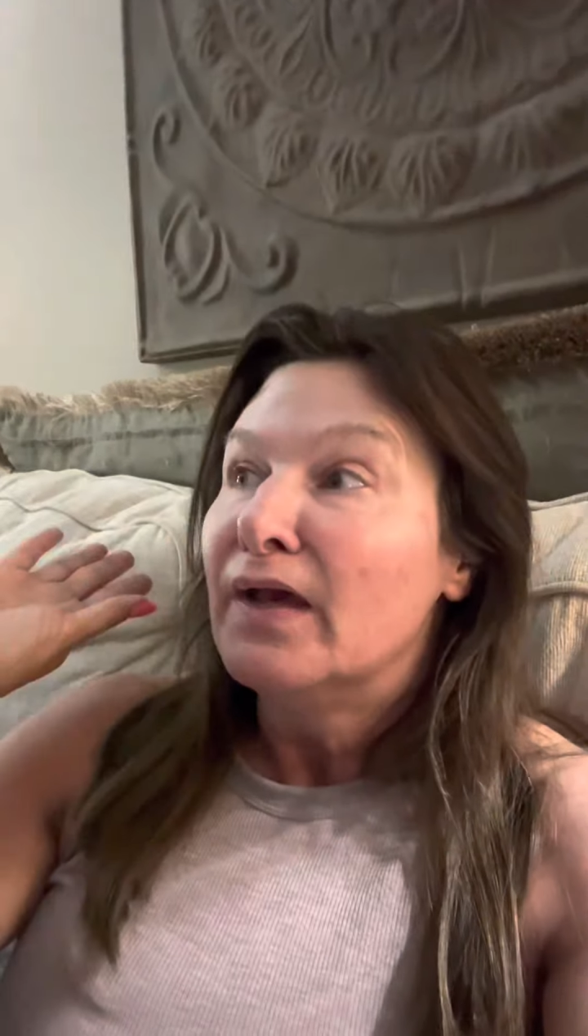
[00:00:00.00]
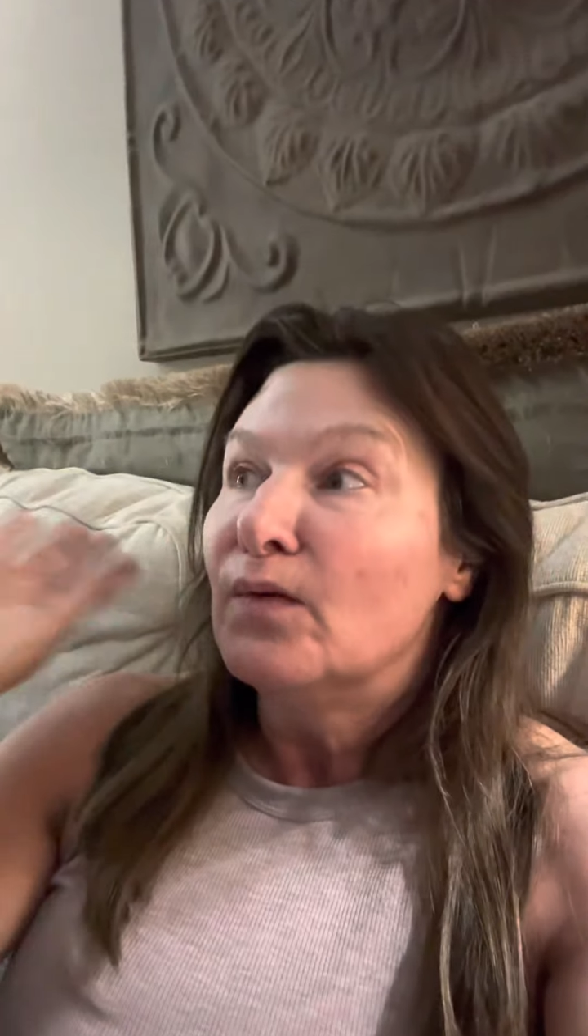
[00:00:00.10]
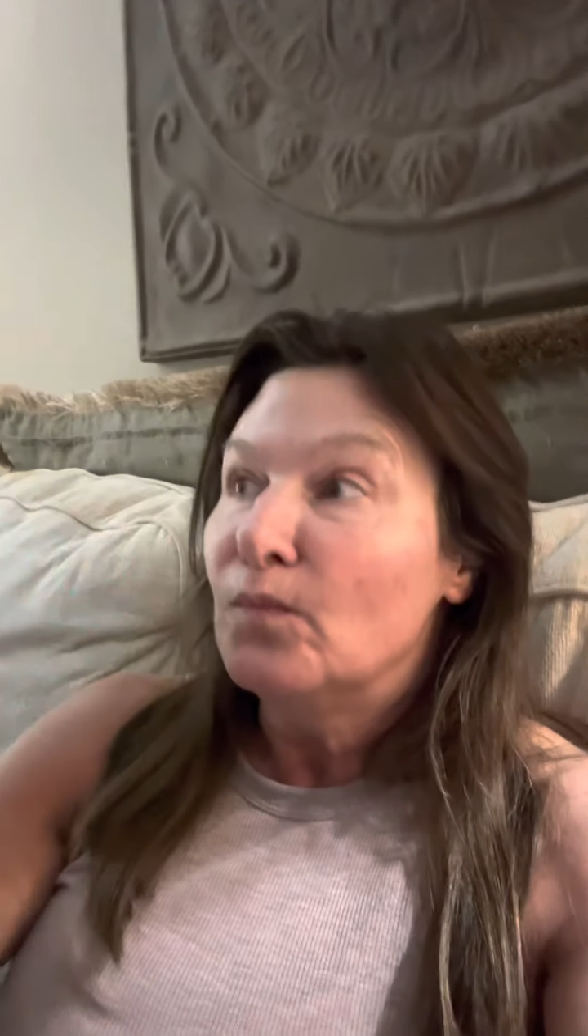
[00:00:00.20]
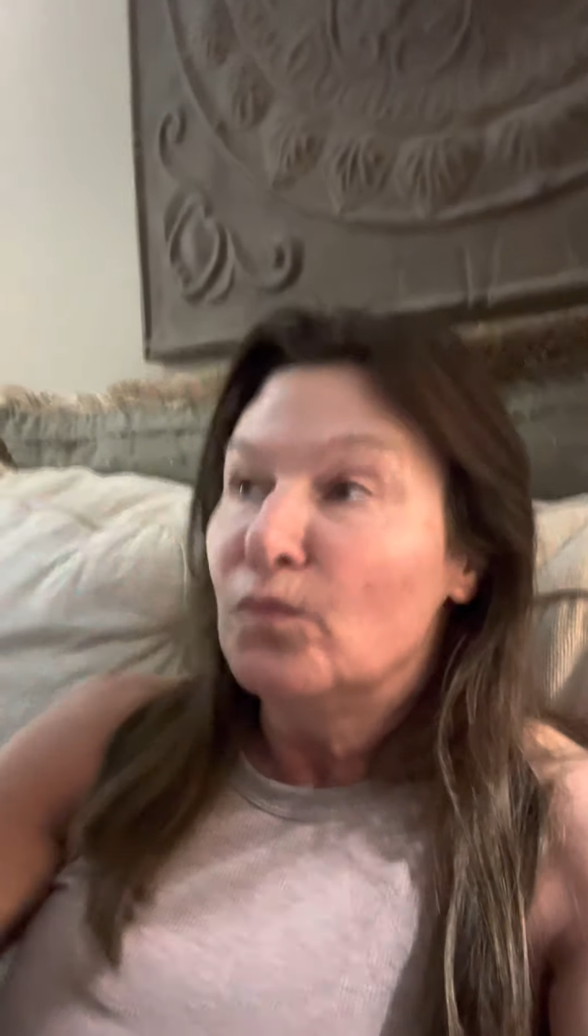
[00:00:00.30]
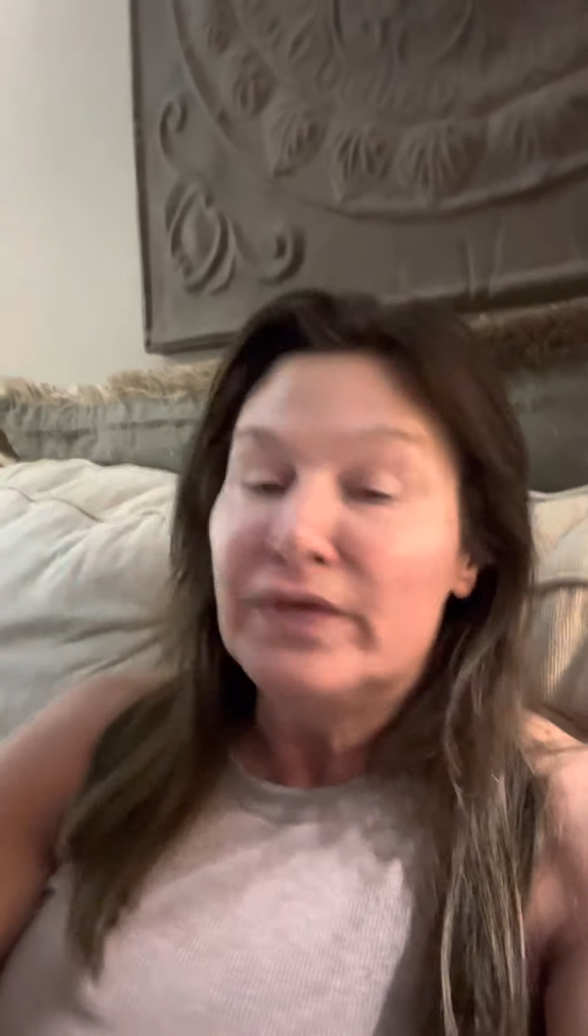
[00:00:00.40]

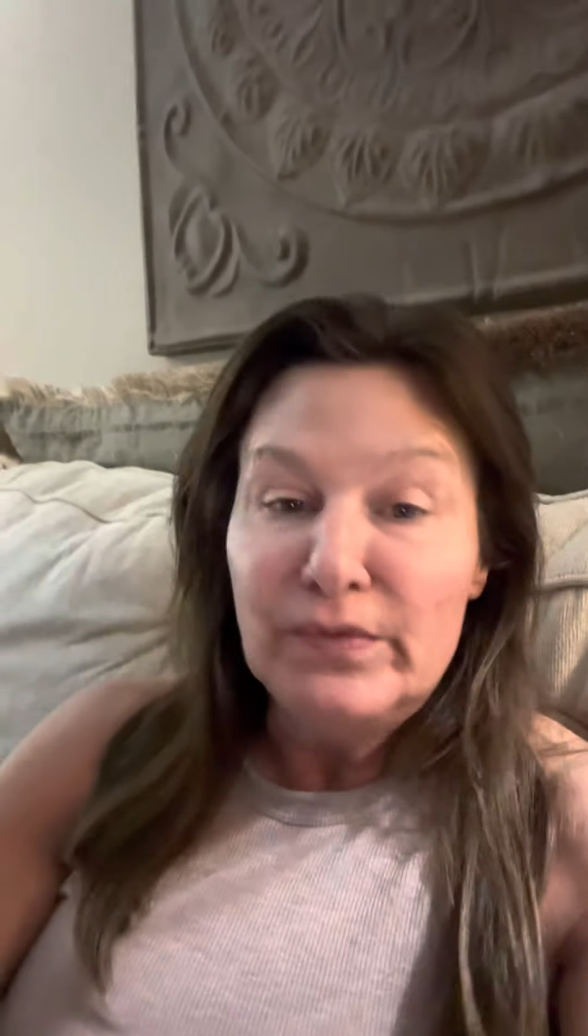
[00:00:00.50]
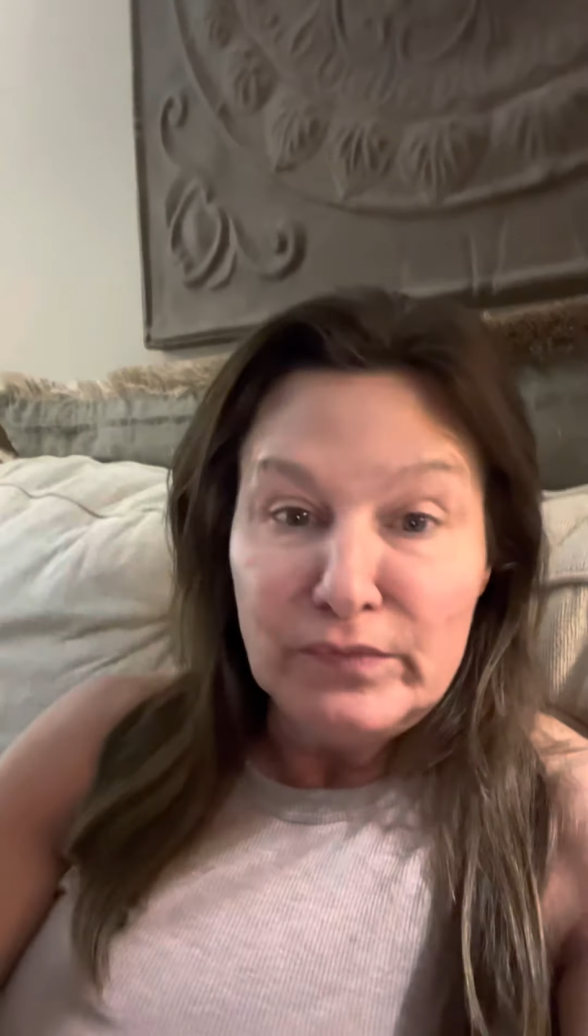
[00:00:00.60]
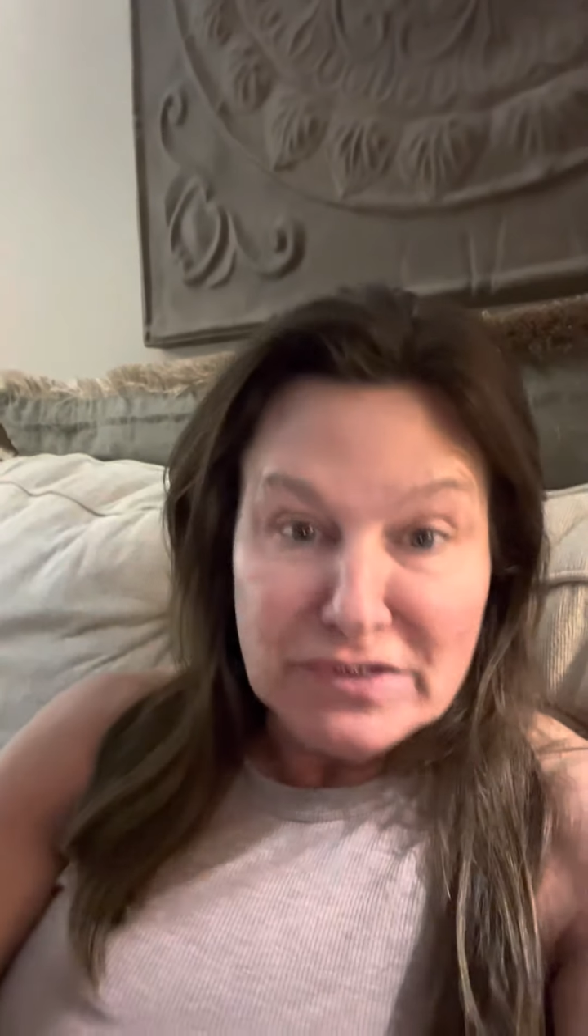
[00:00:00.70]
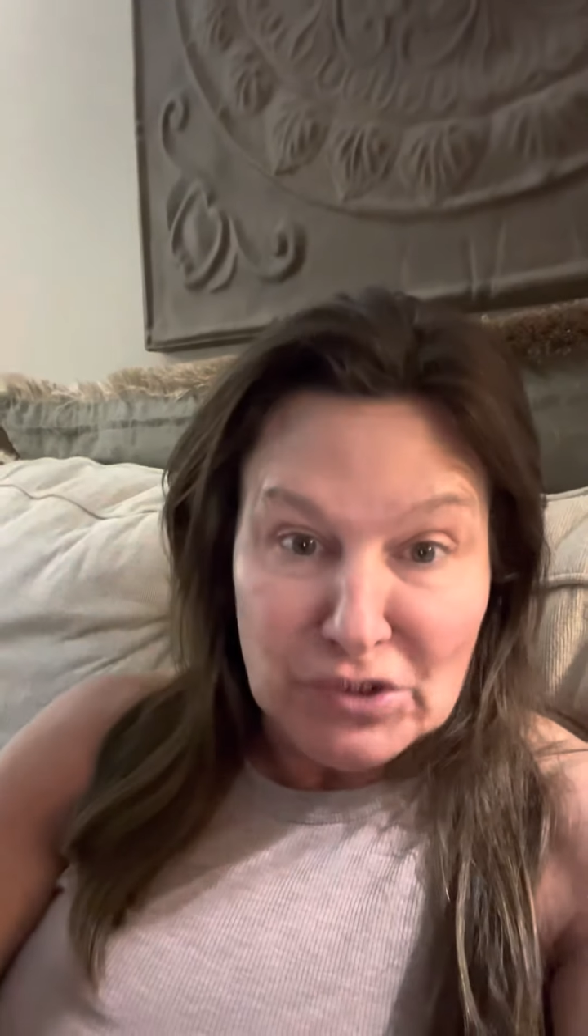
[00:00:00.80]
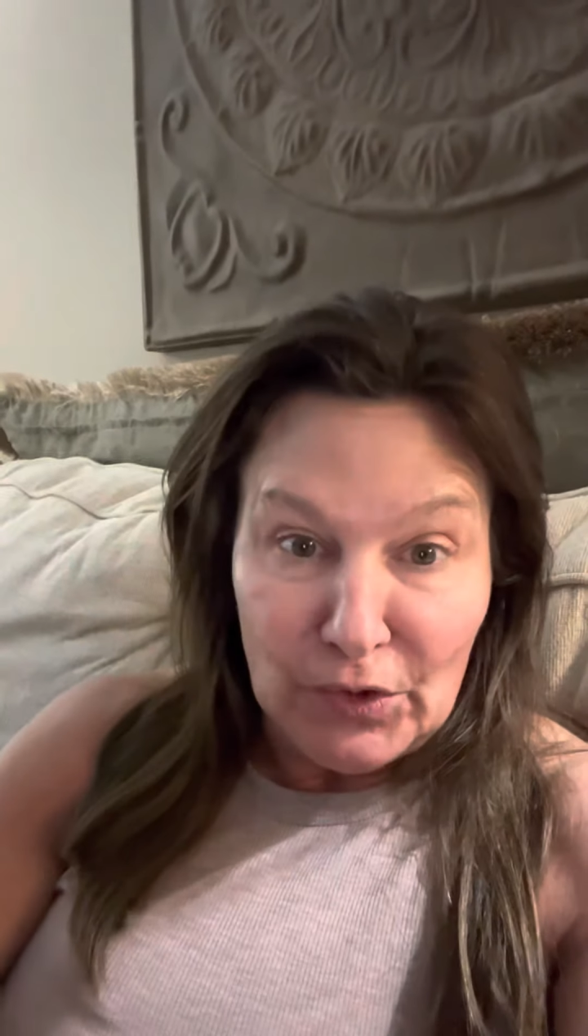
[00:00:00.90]
we
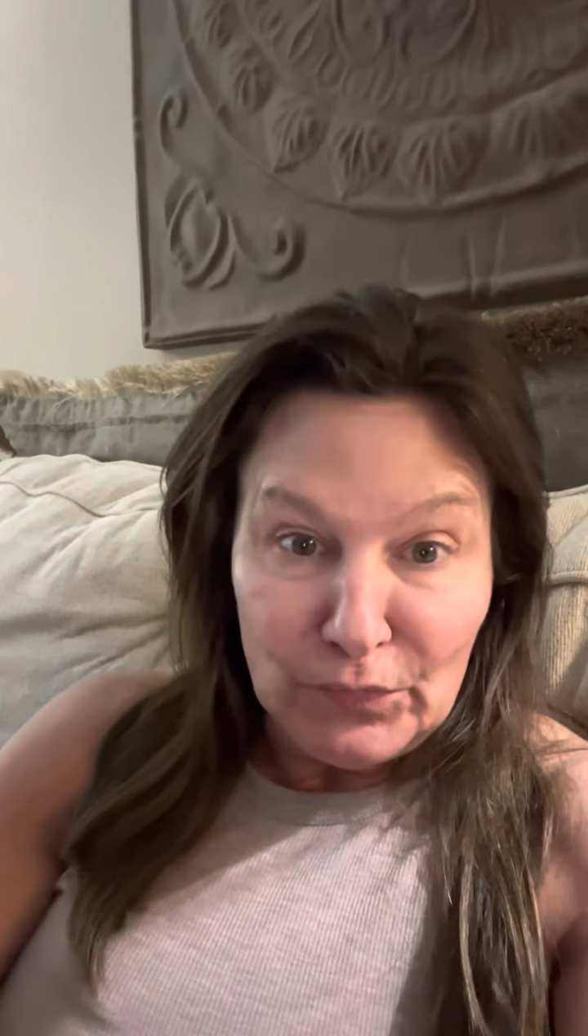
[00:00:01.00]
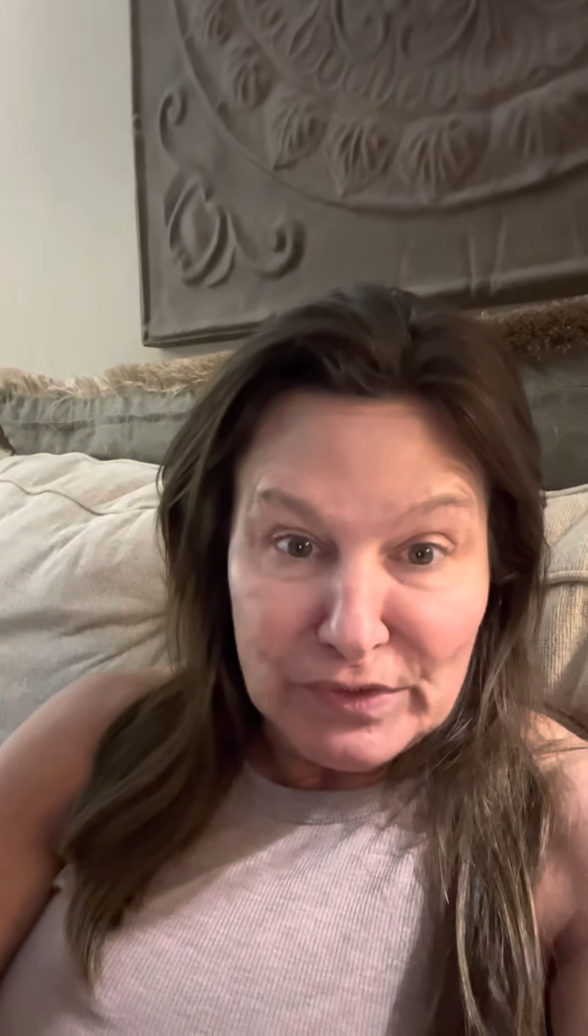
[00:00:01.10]
started with